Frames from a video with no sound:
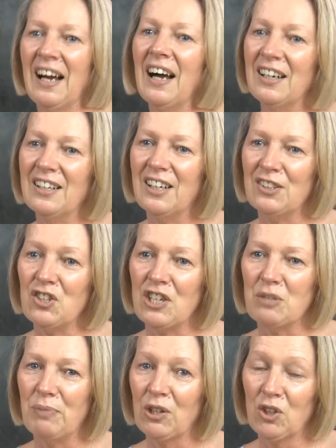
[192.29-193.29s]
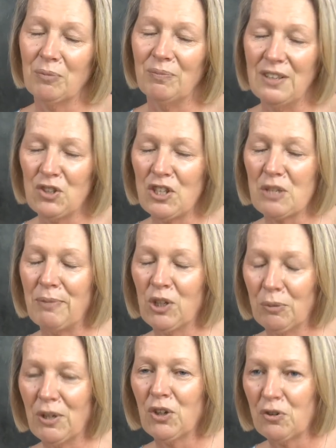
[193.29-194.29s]
And she's
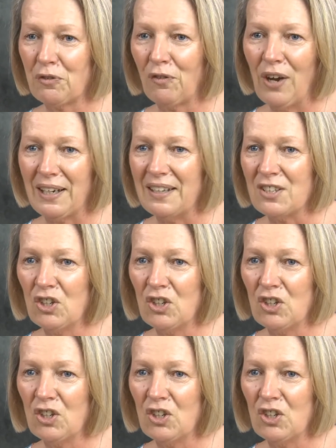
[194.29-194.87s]
become a good friend.